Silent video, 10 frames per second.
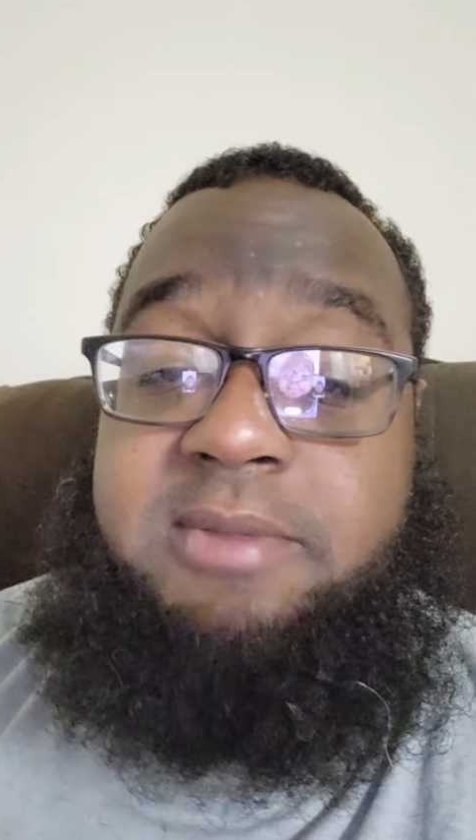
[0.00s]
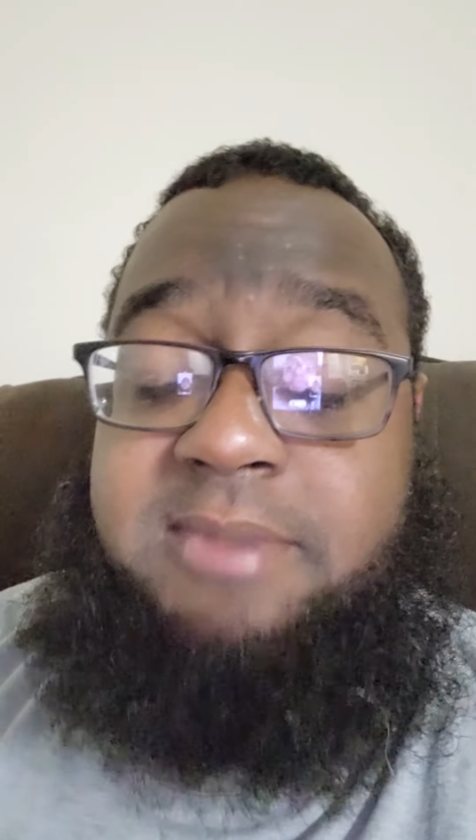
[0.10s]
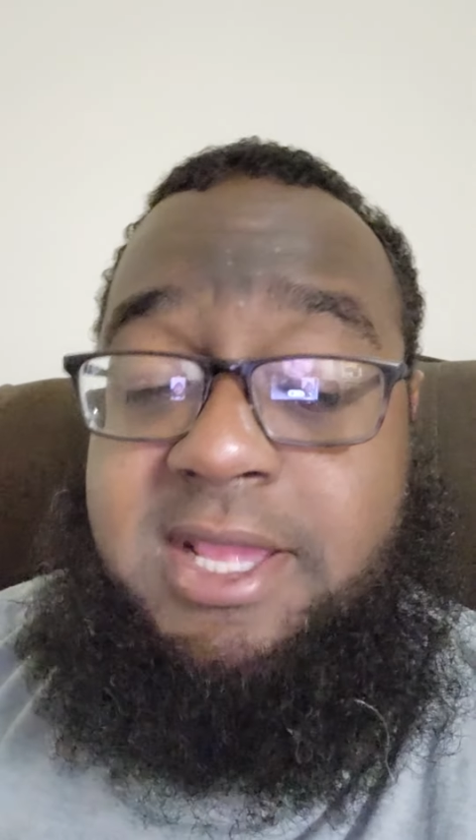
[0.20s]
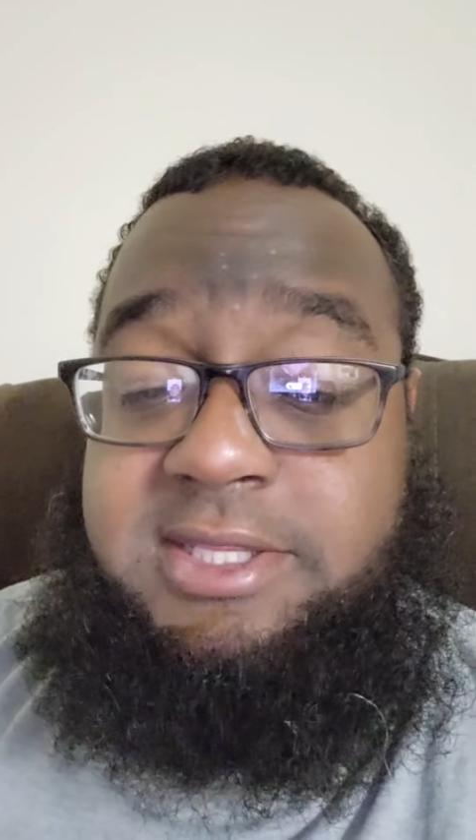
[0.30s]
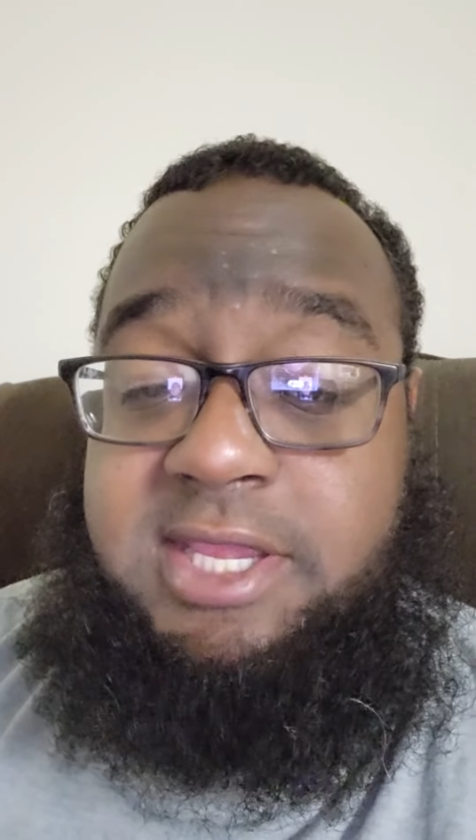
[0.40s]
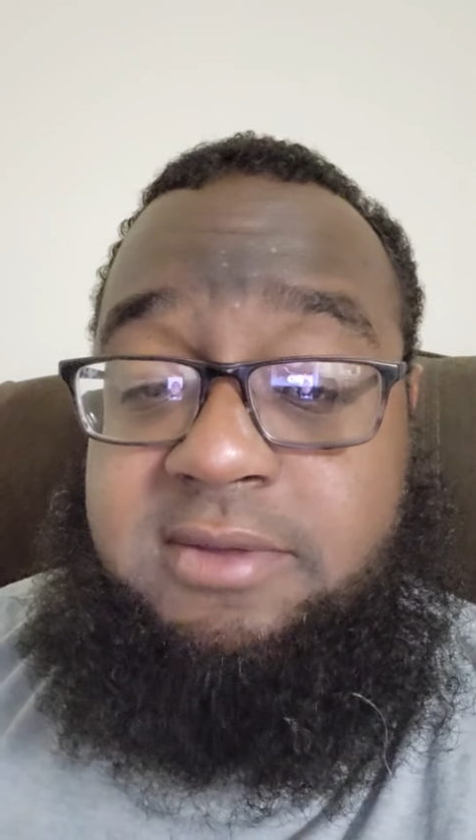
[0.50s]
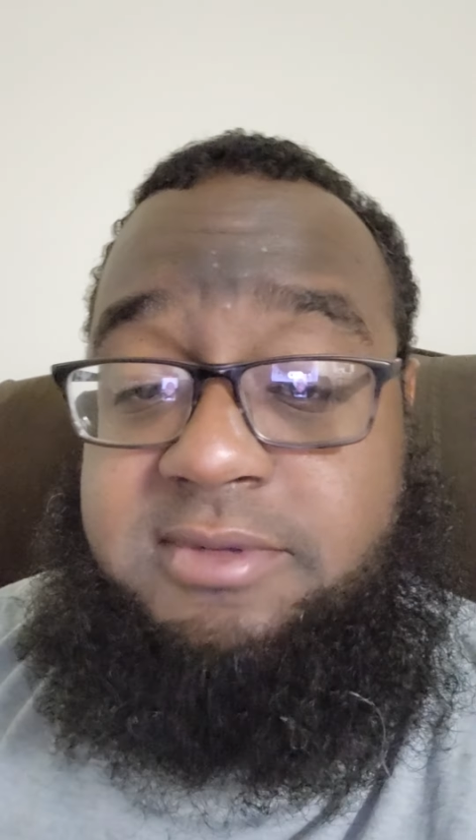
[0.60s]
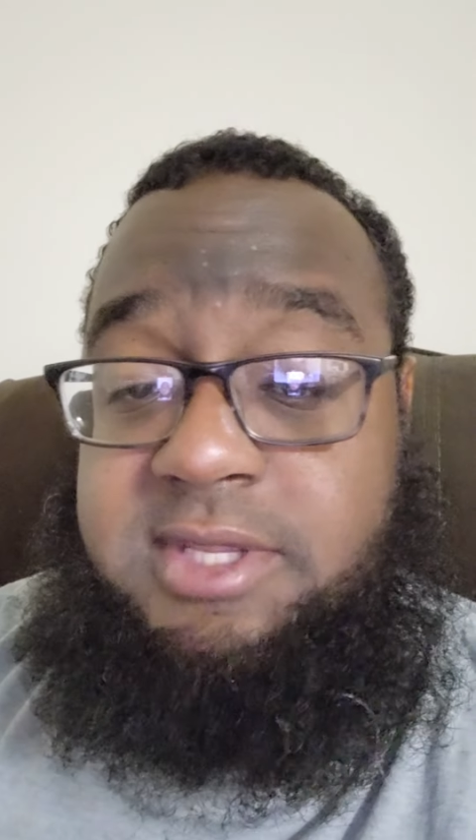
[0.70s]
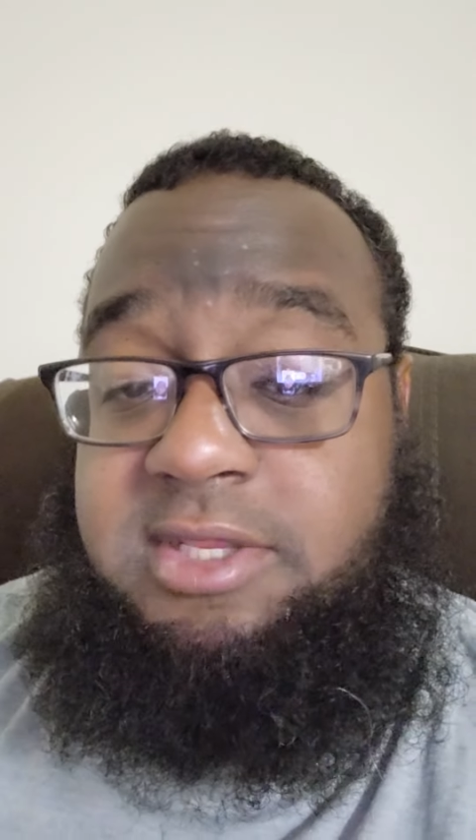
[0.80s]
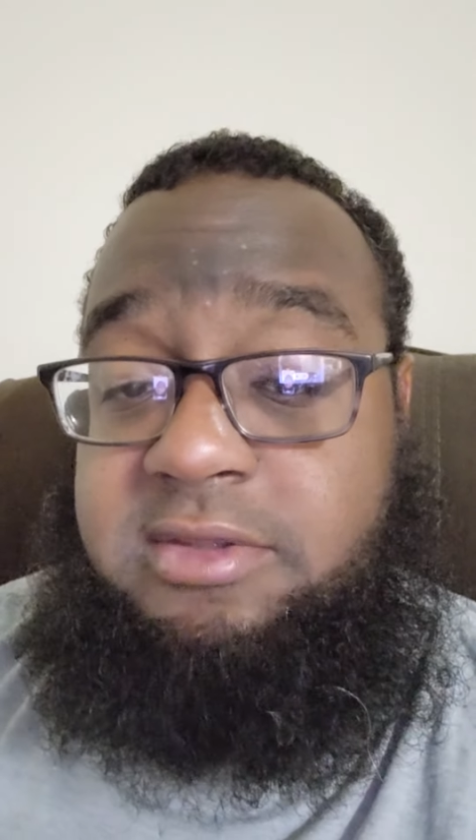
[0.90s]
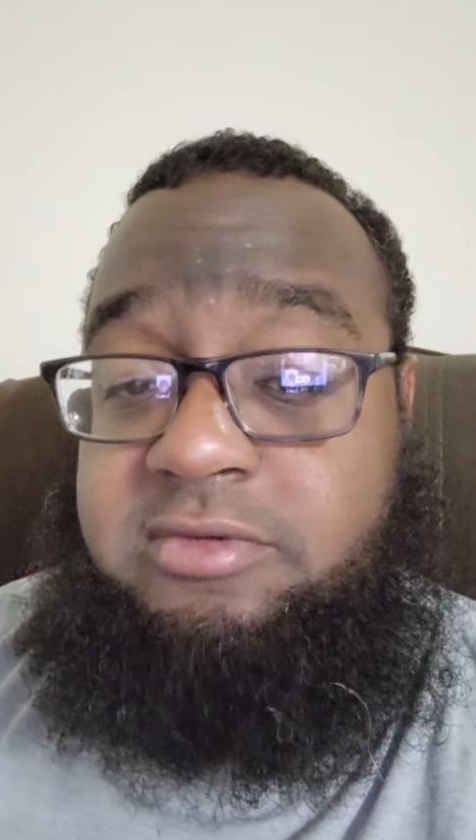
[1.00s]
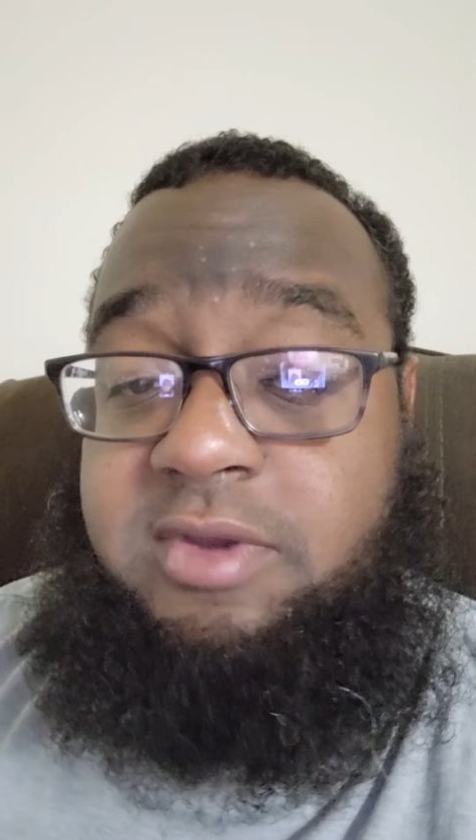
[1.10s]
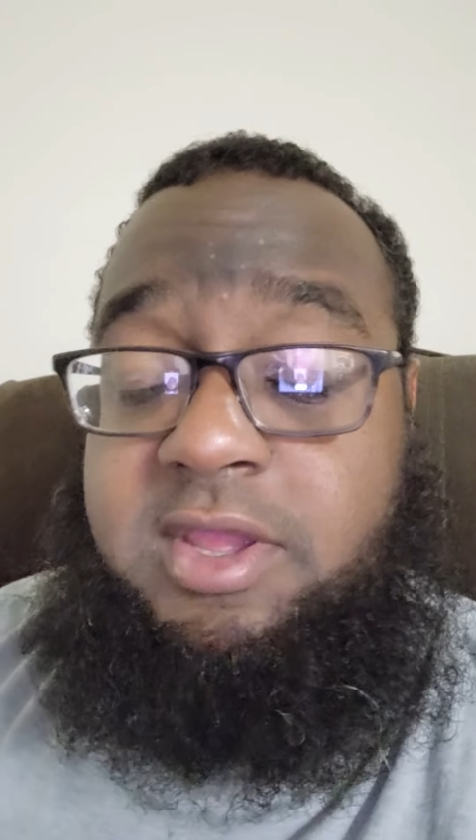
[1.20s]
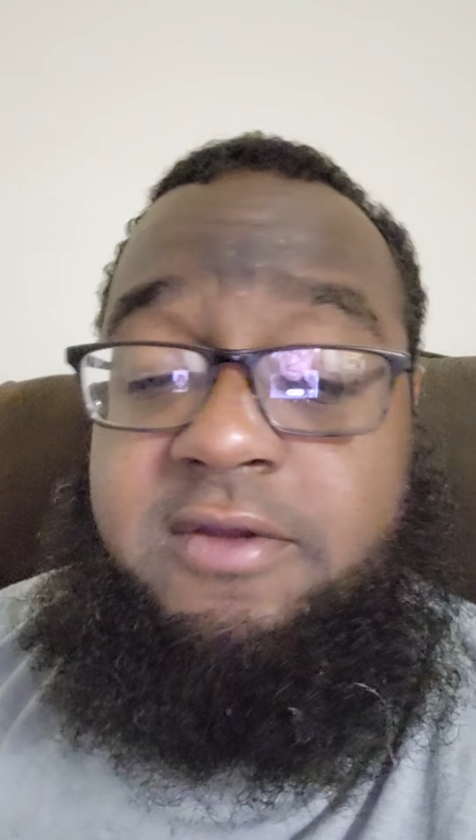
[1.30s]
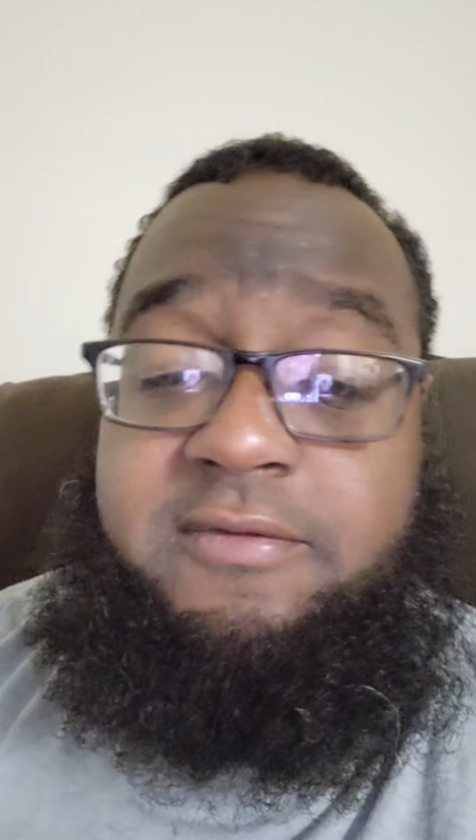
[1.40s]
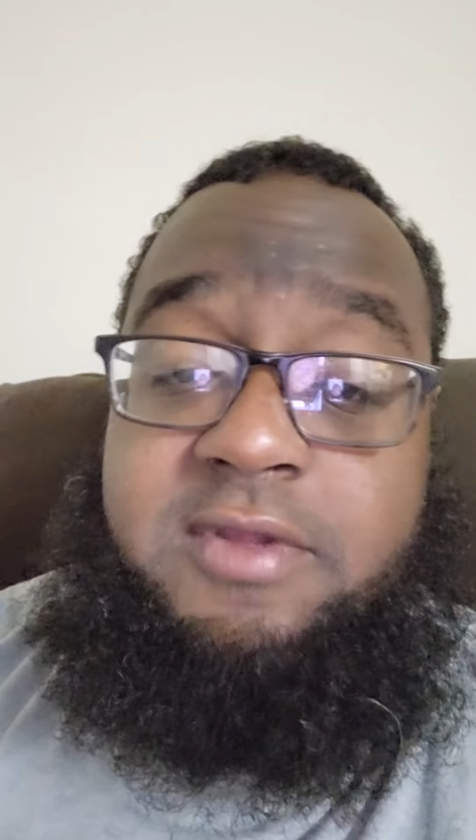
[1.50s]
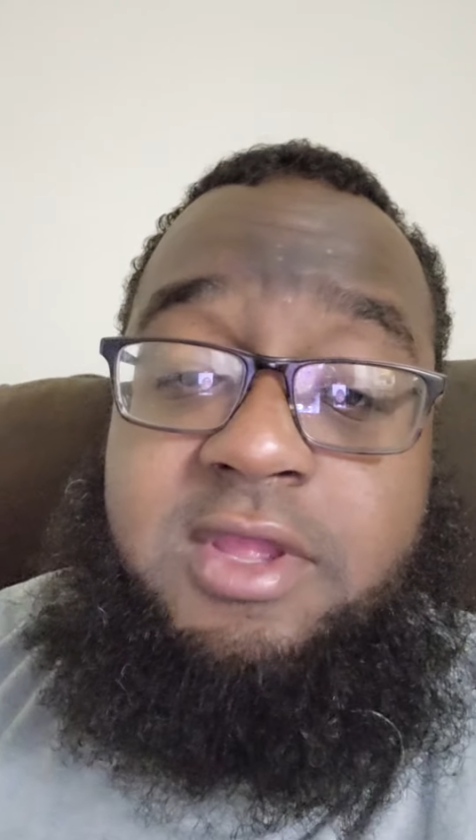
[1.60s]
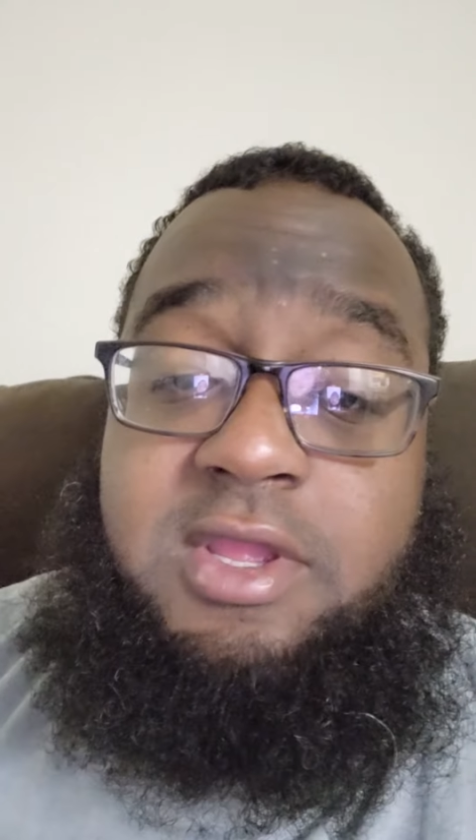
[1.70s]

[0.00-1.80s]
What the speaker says: It might take them 10, 12,